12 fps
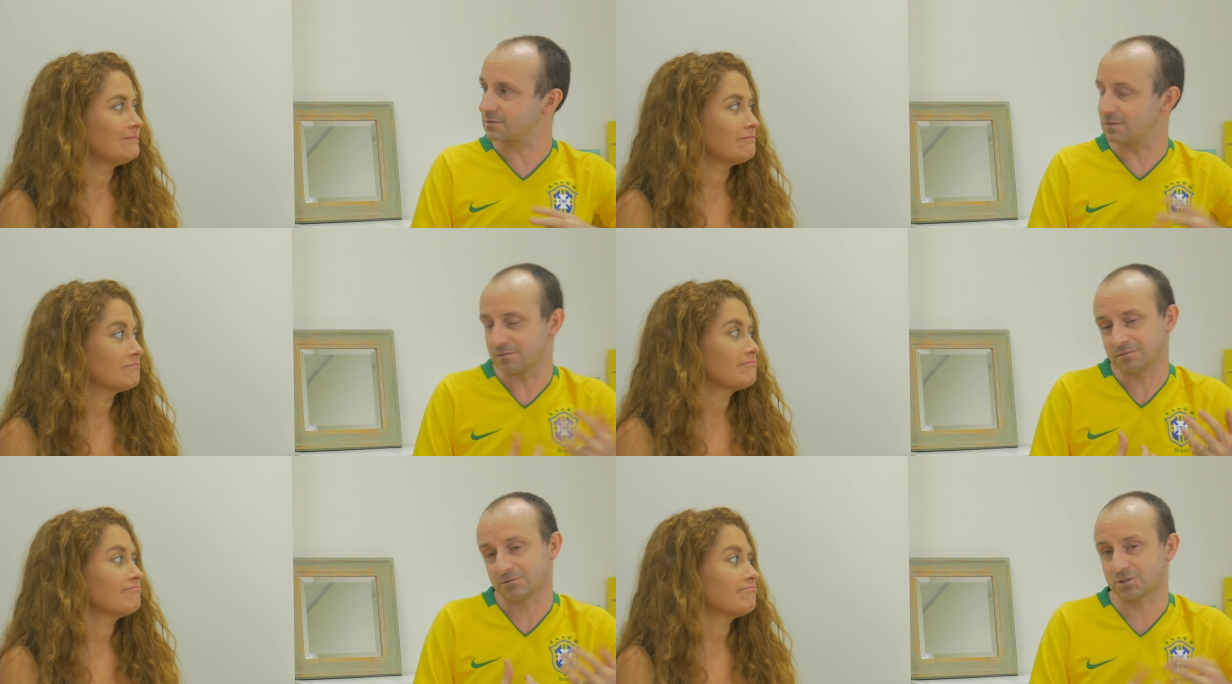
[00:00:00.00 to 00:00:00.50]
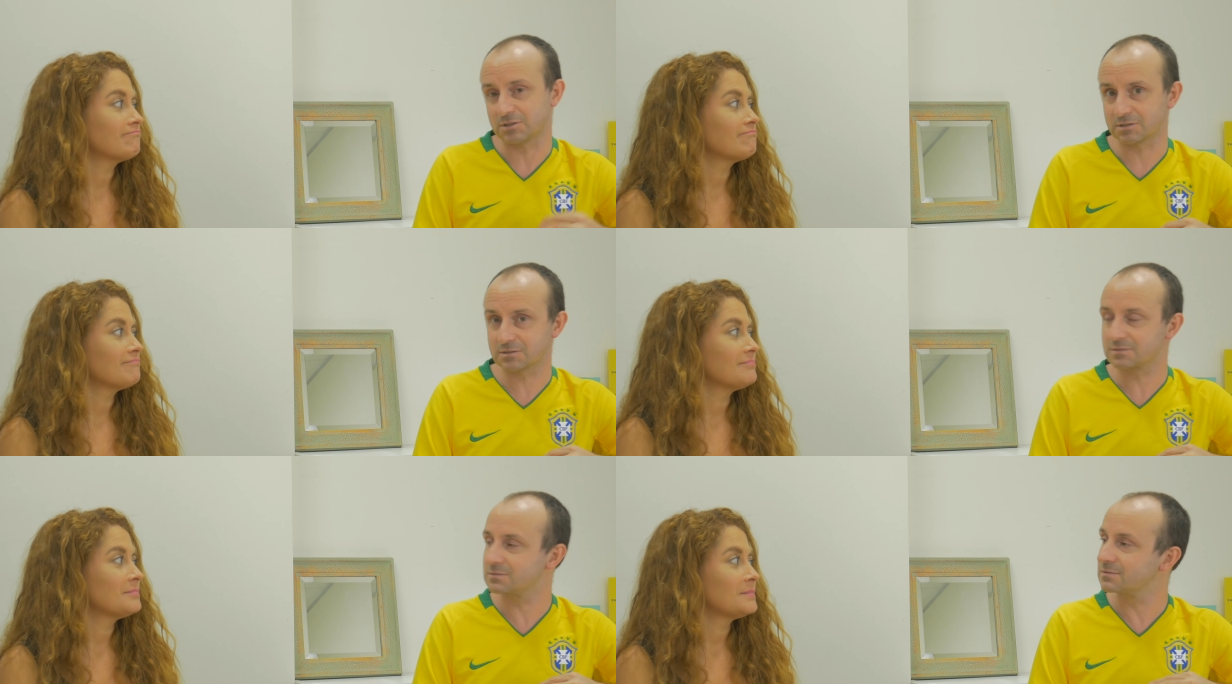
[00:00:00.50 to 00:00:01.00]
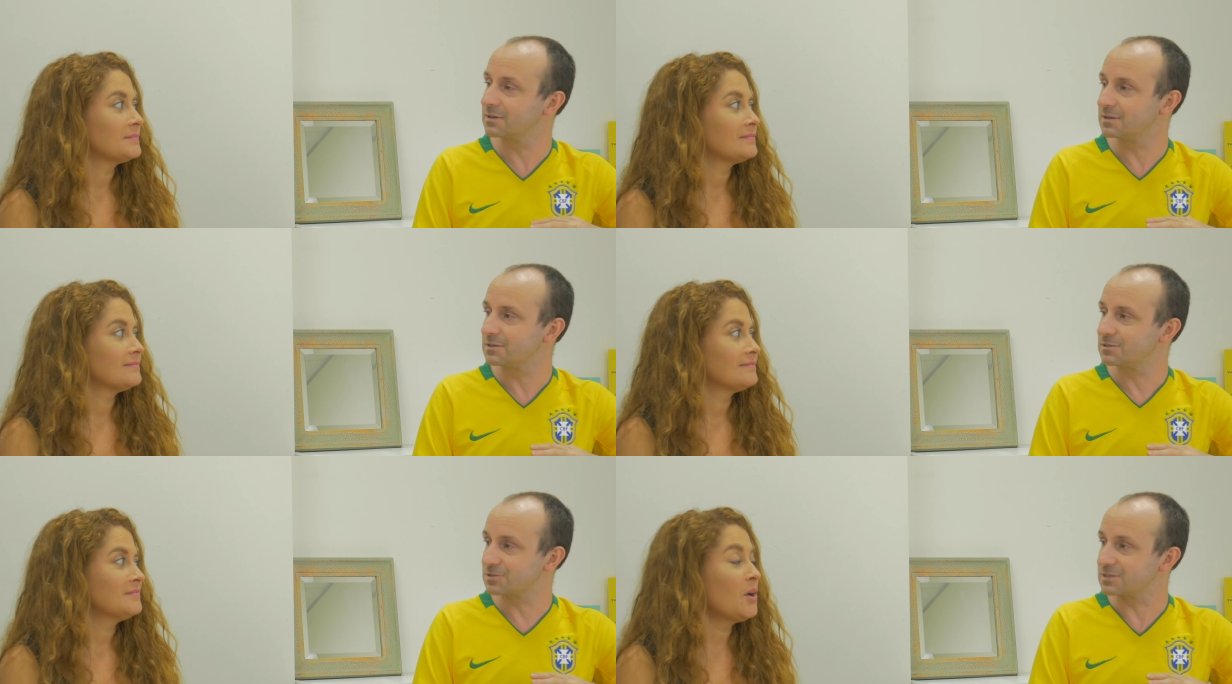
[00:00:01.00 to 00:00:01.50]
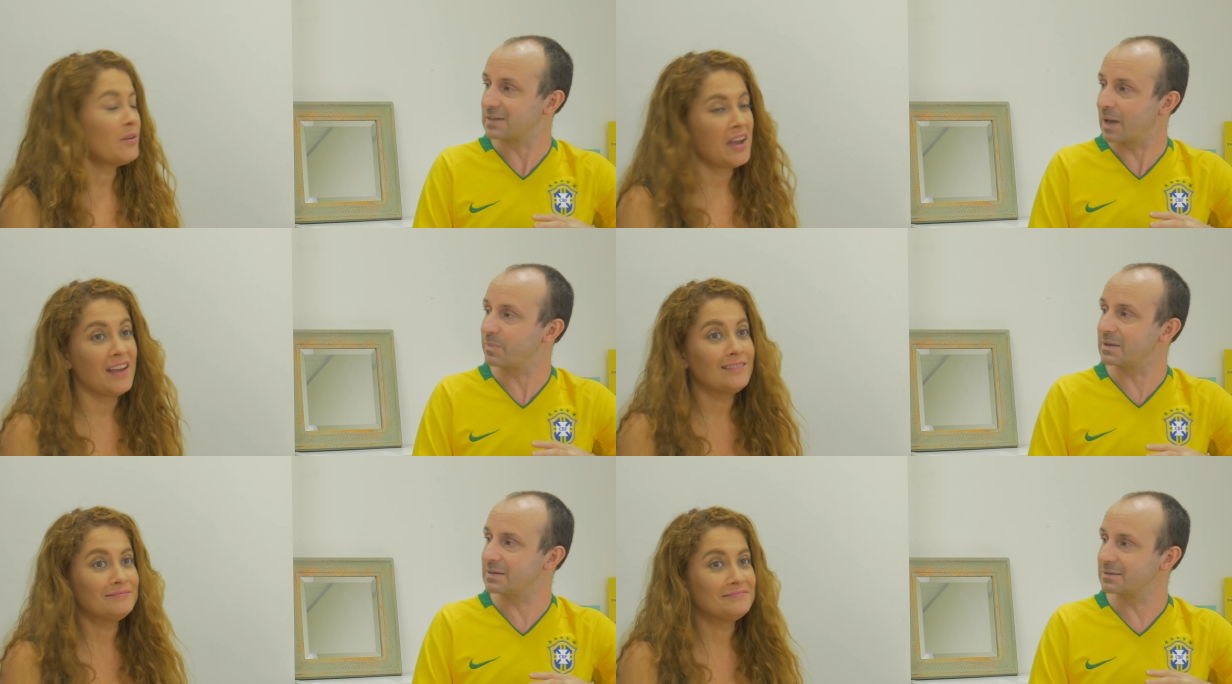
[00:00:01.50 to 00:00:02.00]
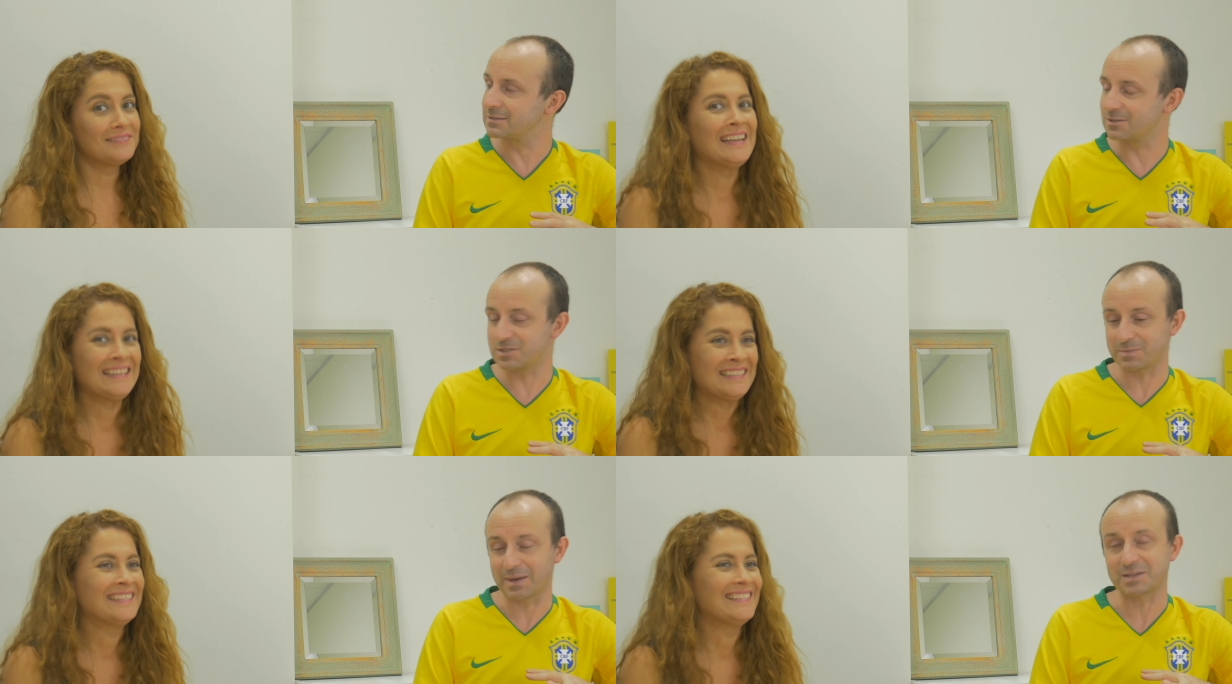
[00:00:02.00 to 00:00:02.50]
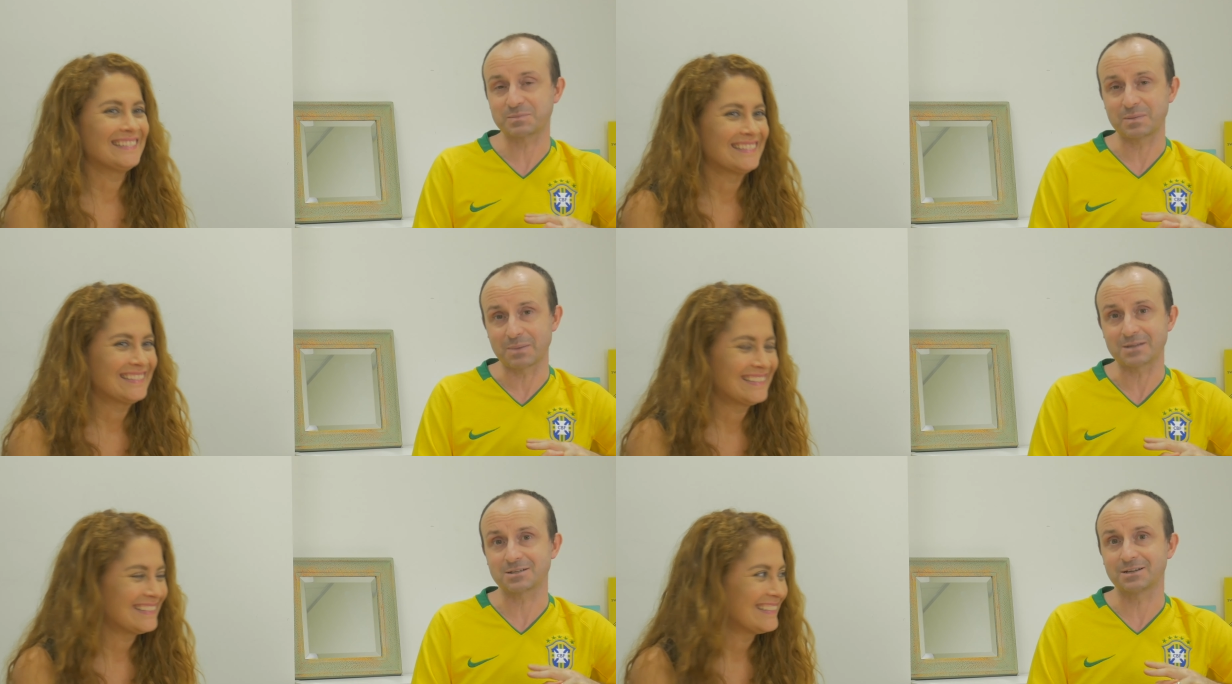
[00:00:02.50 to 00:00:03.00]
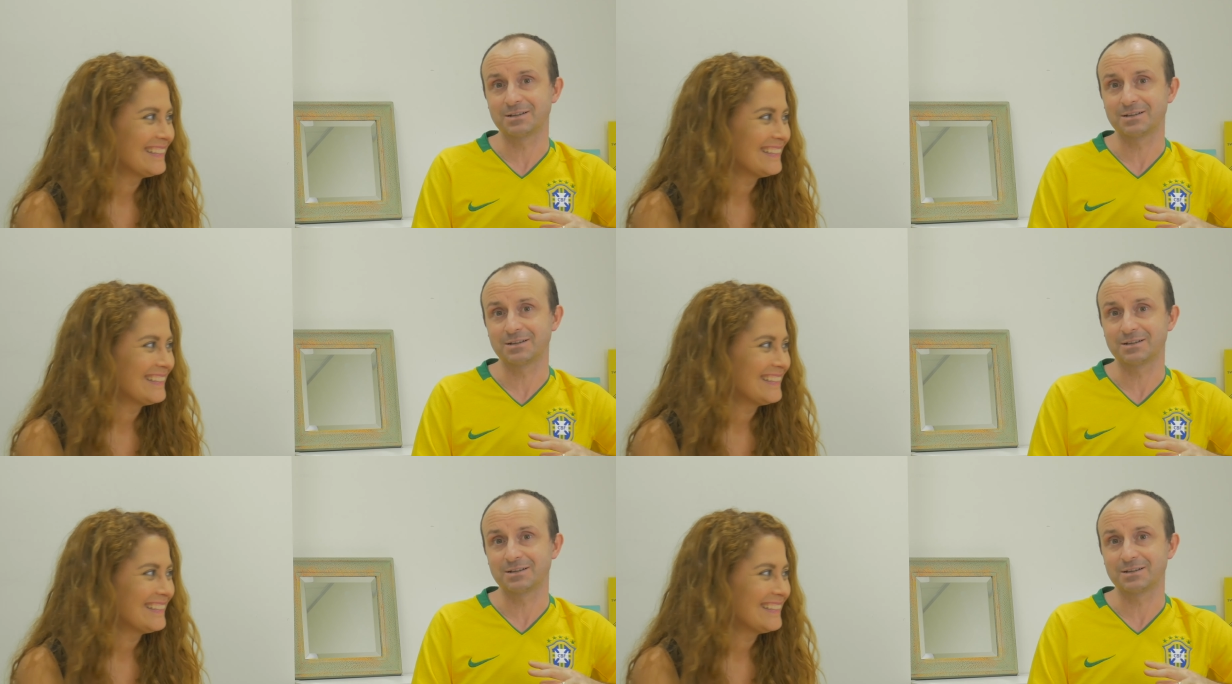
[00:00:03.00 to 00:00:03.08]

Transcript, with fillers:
Speaker 1: and she's She's okay. happy because it makes me better.